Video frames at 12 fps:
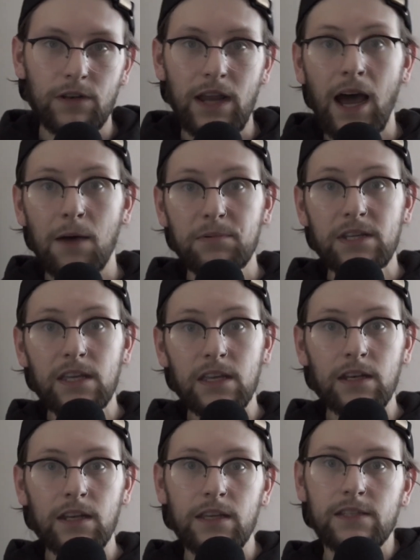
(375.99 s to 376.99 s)
And
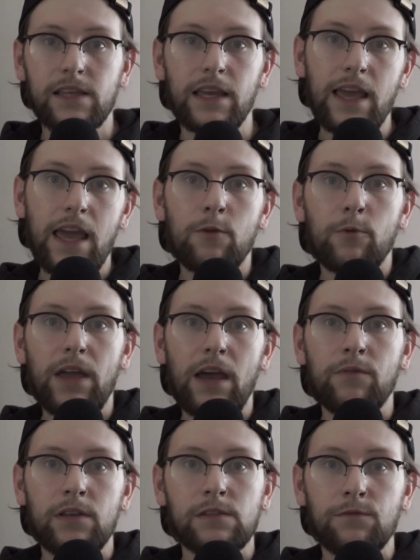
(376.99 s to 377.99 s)
opt-in is like, hey, we
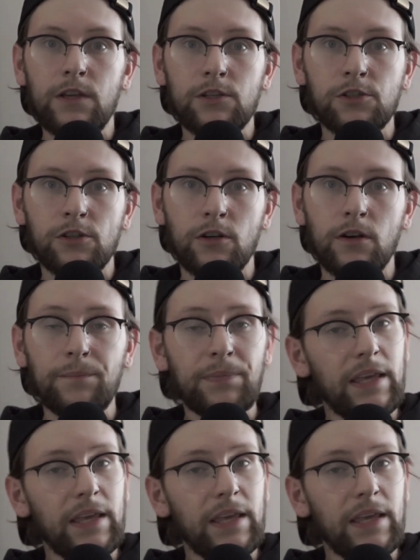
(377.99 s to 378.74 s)
have this feature.